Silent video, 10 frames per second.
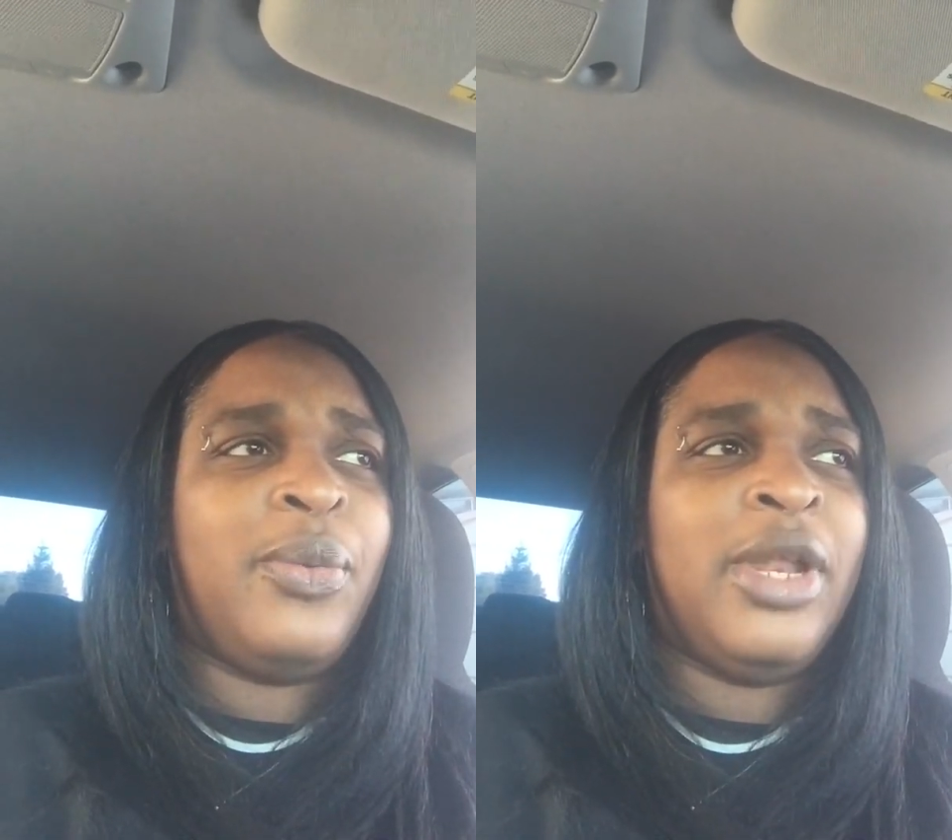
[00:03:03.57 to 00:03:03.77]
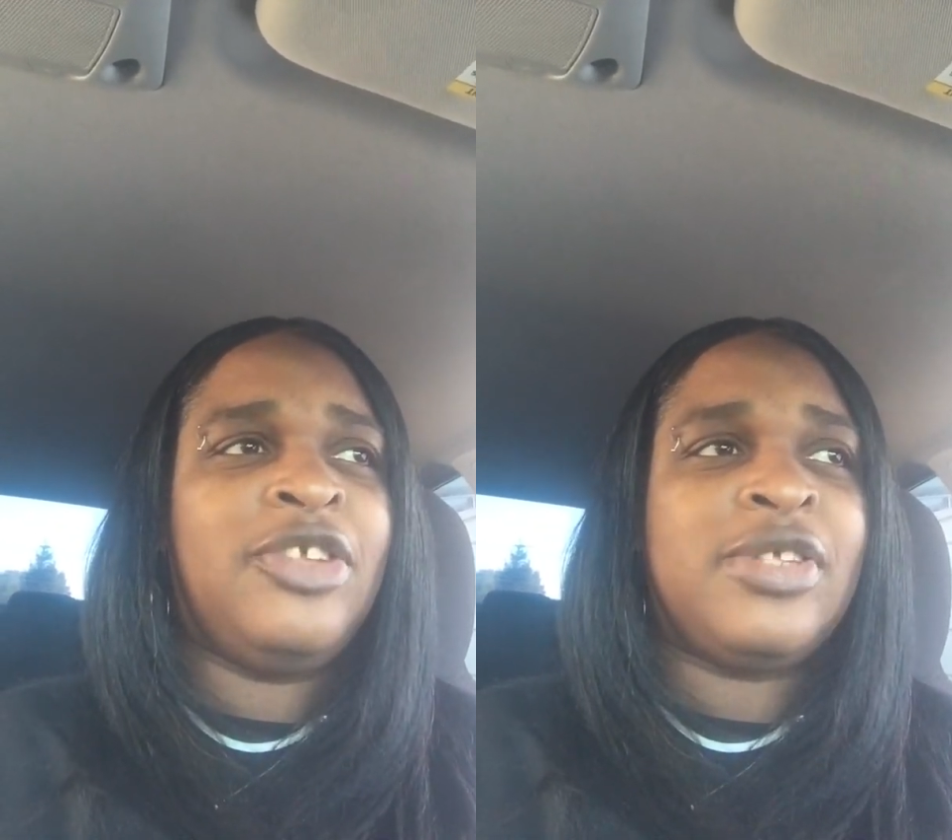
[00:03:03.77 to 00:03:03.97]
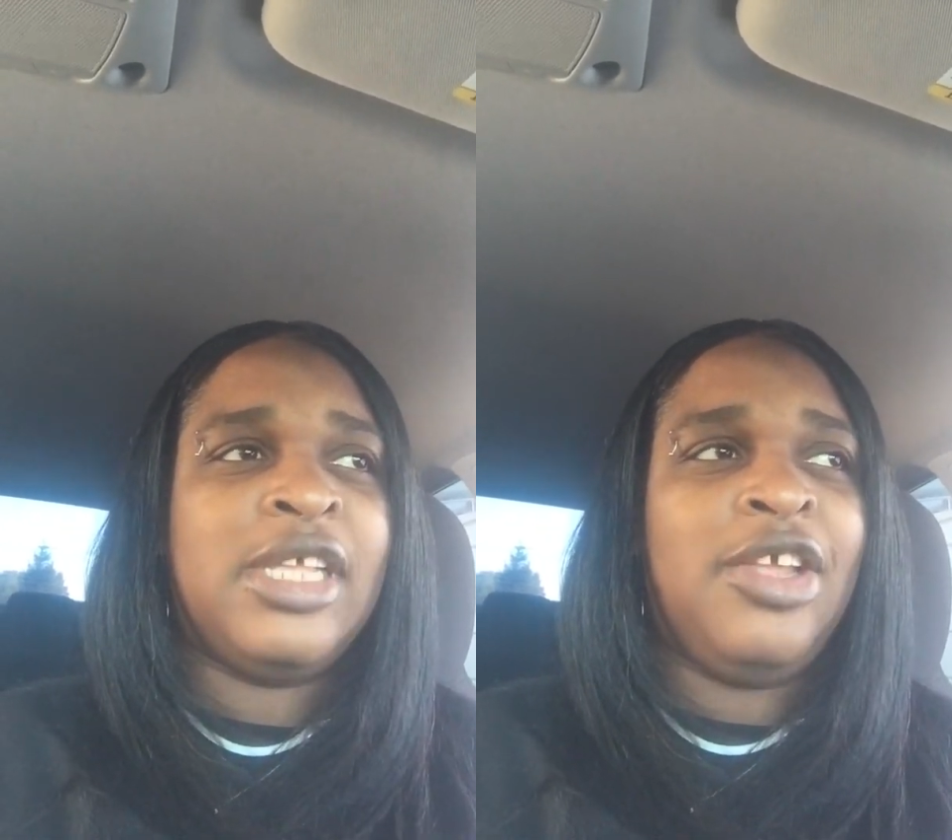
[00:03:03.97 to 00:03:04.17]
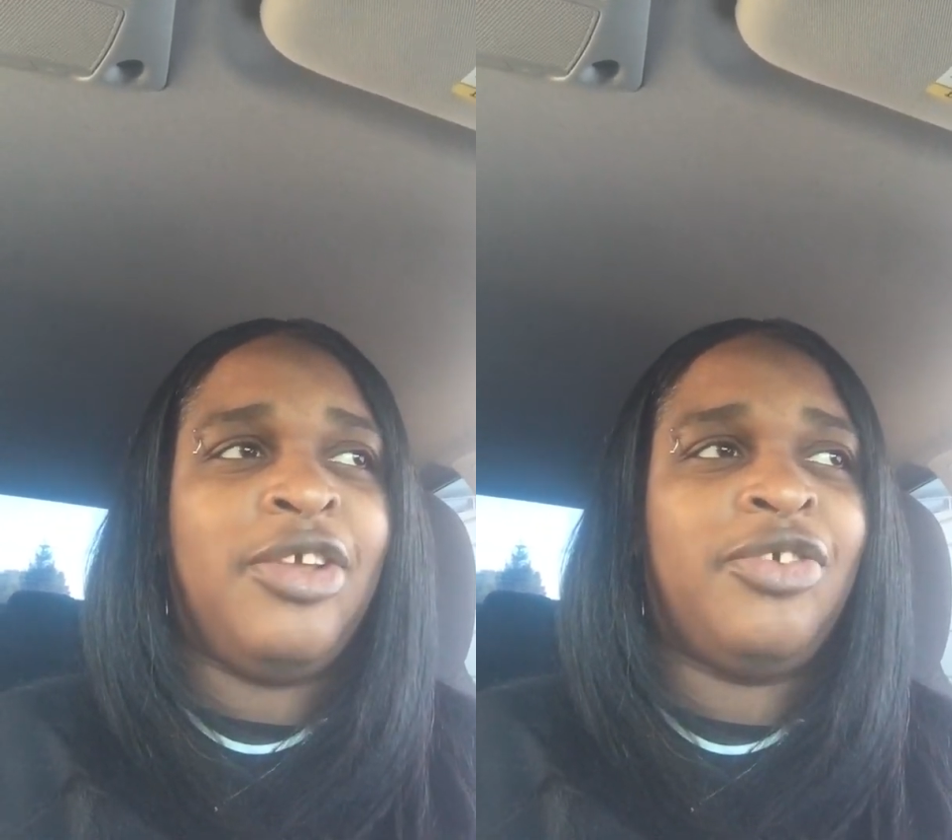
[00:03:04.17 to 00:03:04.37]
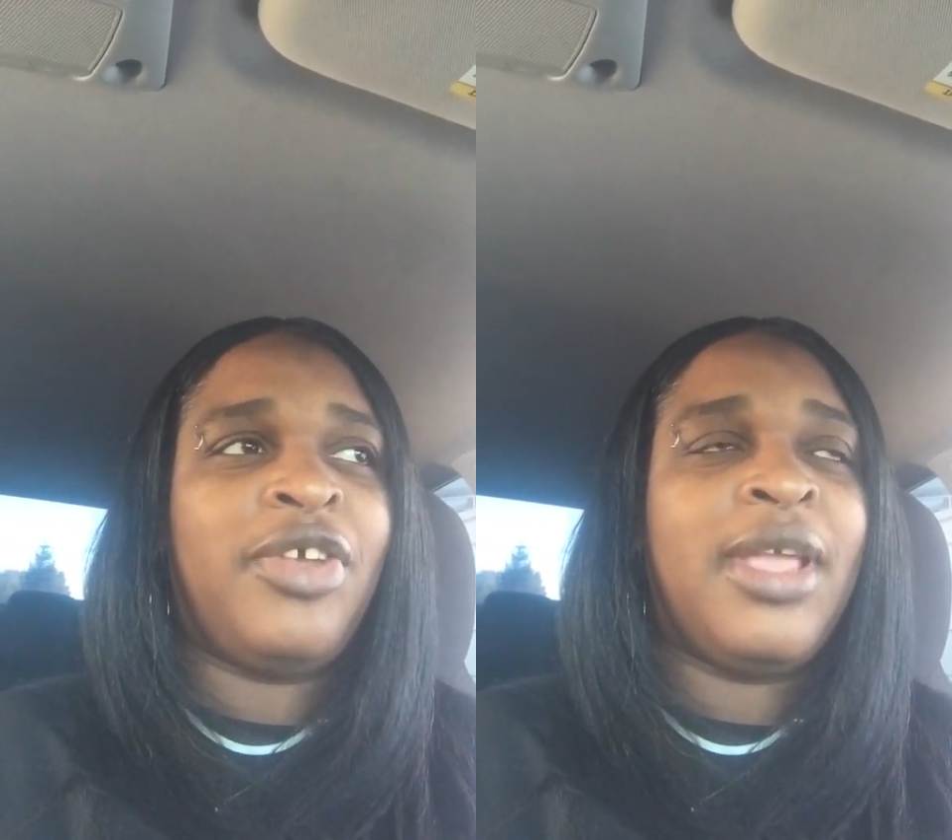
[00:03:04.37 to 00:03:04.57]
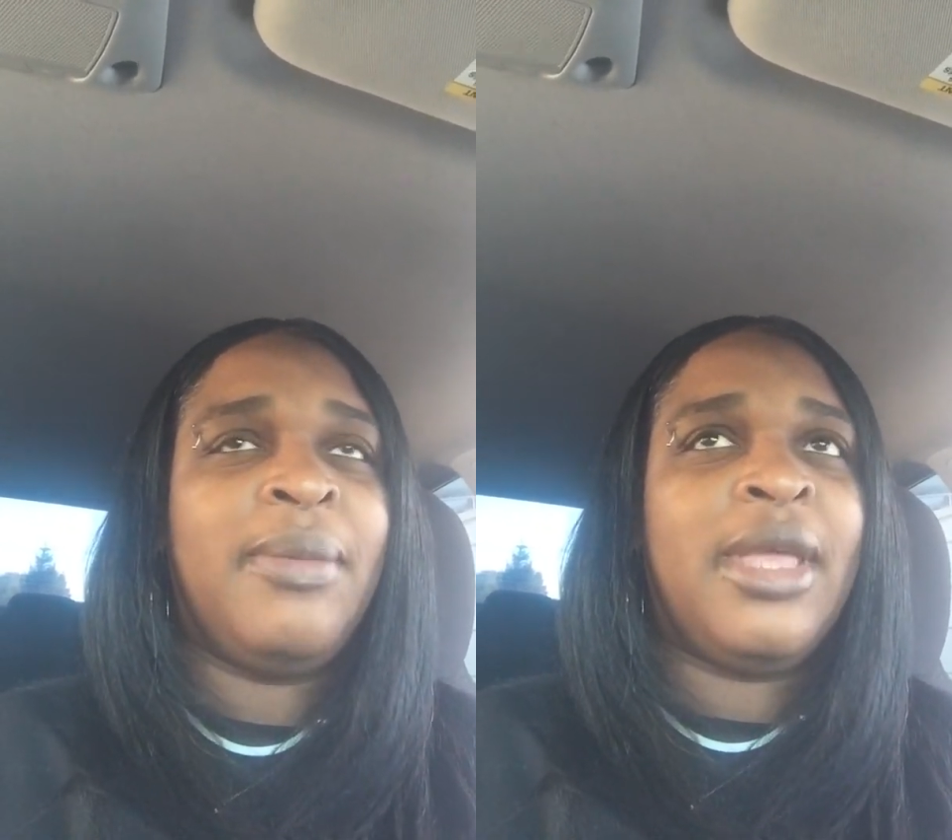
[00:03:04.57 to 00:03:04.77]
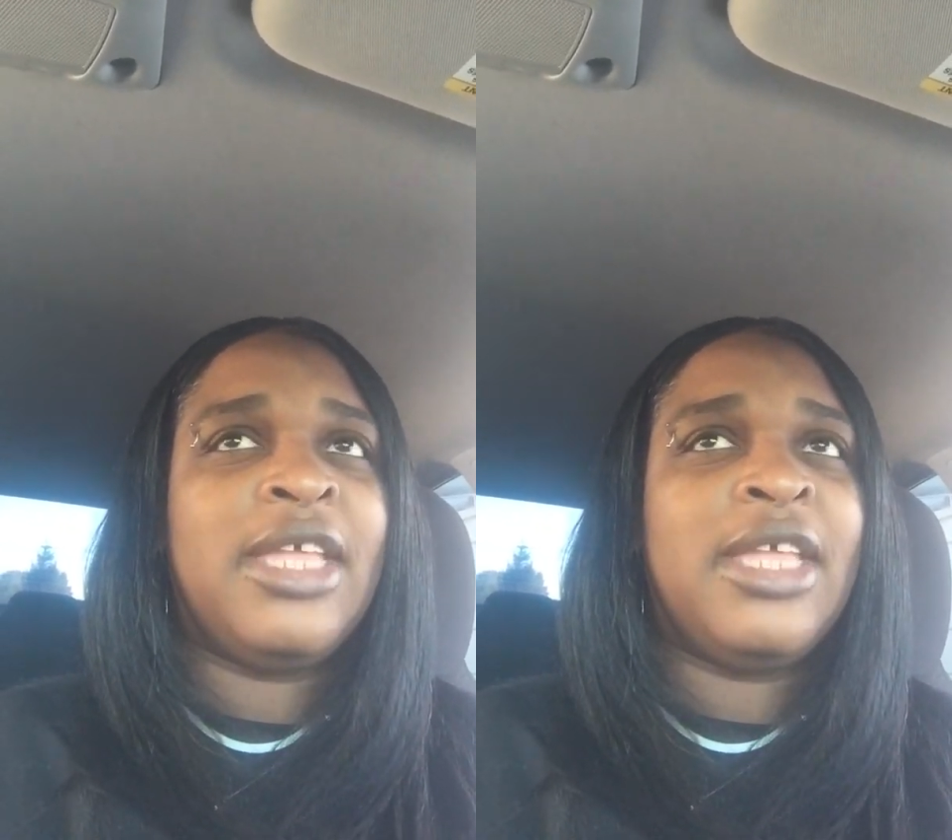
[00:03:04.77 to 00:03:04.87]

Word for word: what did you see in your dream?